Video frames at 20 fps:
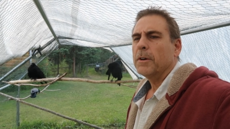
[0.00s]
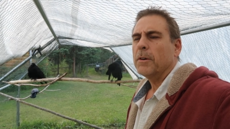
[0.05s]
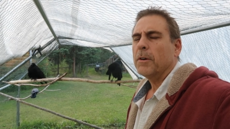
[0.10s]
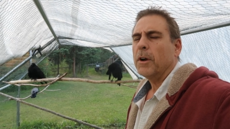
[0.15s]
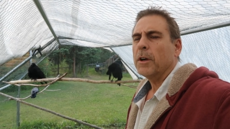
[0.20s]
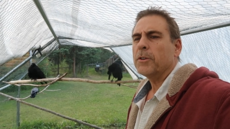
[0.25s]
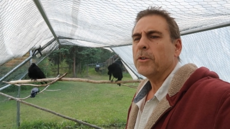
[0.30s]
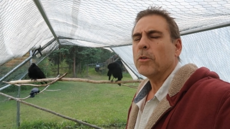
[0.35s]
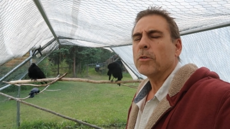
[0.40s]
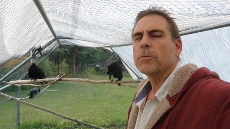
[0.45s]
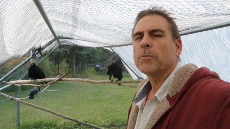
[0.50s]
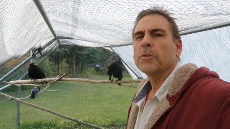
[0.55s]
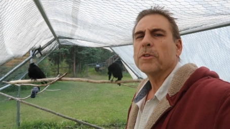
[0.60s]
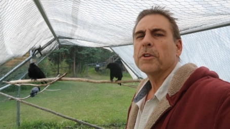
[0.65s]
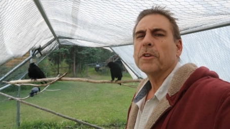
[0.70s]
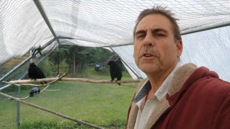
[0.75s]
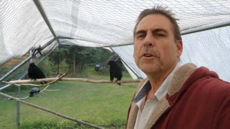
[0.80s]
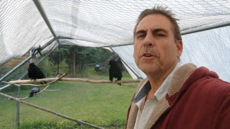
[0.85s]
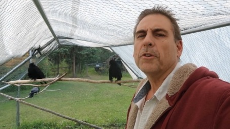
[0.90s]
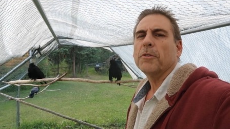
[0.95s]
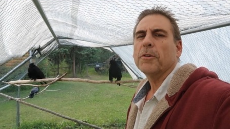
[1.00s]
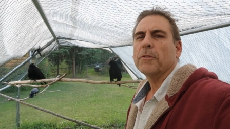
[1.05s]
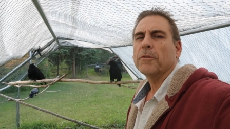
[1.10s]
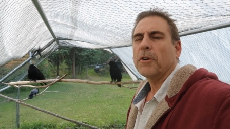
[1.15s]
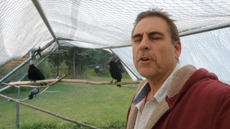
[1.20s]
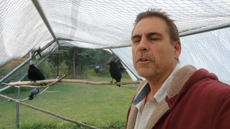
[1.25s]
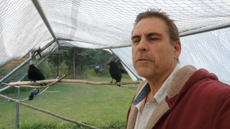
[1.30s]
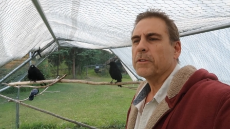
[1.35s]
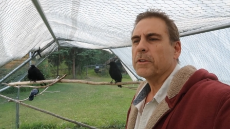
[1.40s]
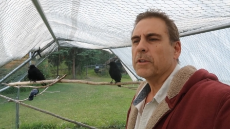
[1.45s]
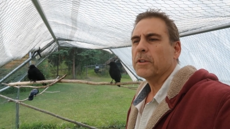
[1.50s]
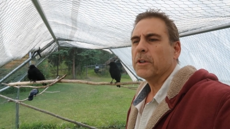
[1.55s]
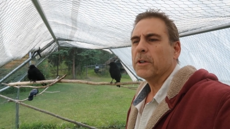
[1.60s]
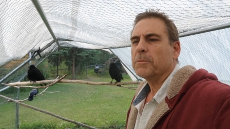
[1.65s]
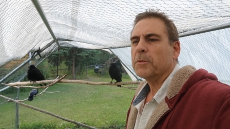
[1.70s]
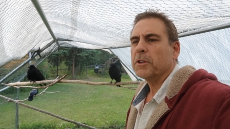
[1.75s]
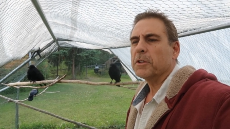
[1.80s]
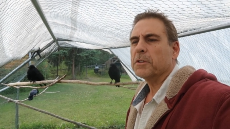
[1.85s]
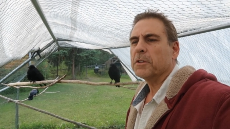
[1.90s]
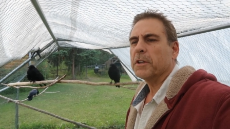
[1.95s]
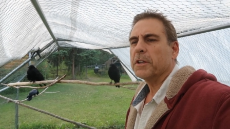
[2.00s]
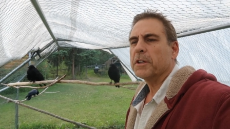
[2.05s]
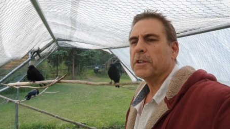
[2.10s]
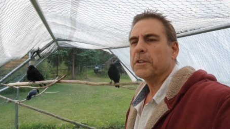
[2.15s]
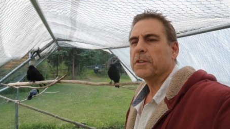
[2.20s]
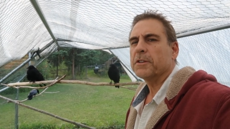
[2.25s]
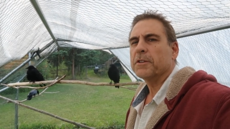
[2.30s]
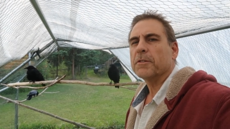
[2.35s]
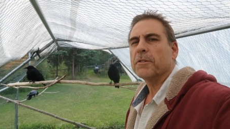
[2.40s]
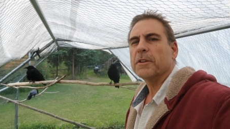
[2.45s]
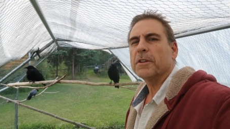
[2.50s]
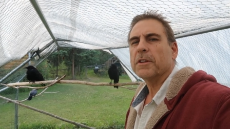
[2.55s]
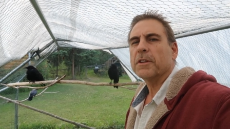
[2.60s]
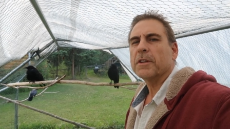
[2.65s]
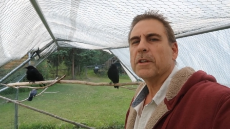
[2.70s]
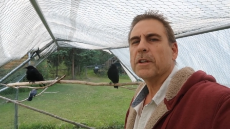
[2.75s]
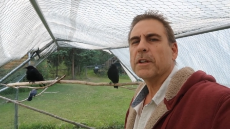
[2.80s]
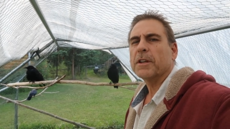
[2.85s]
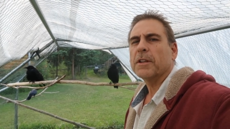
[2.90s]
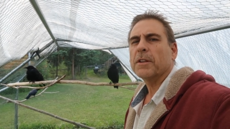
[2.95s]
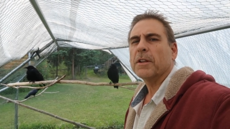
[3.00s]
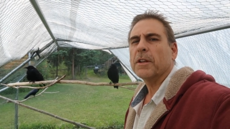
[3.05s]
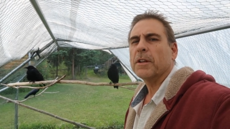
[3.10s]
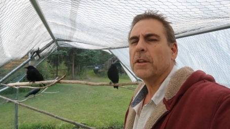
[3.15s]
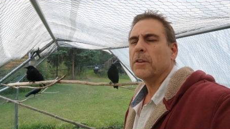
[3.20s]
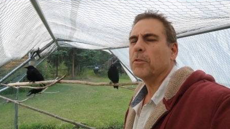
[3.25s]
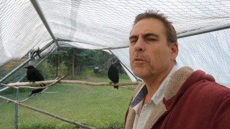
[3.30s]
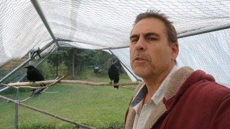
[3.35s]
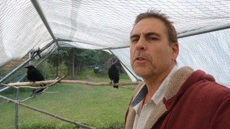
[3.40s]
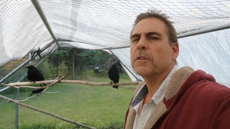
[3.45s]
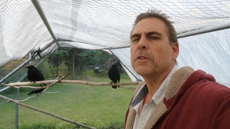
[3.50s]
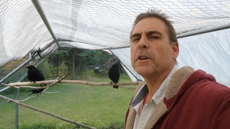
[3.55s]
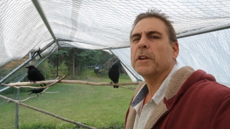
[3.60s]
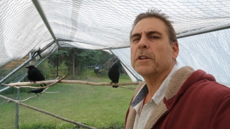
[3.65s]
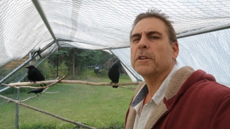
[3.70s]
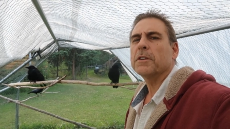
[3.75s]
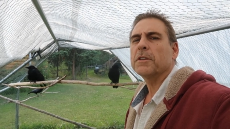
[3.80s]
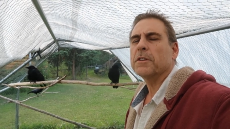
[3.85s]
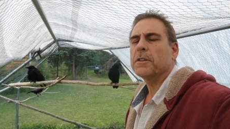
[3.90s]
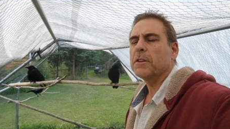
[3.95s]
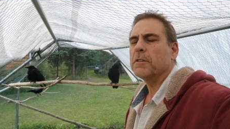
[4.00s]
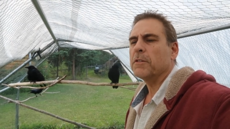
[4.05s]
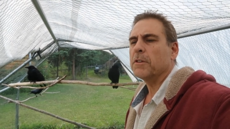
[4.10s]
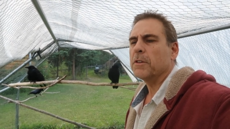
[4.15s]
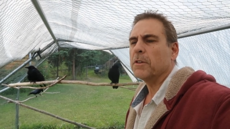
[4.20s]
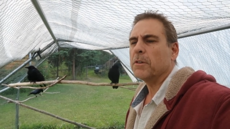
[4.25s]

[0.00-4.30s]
I don't really know, obviously. I'm not a scientist or anything. And, and, do the scientists even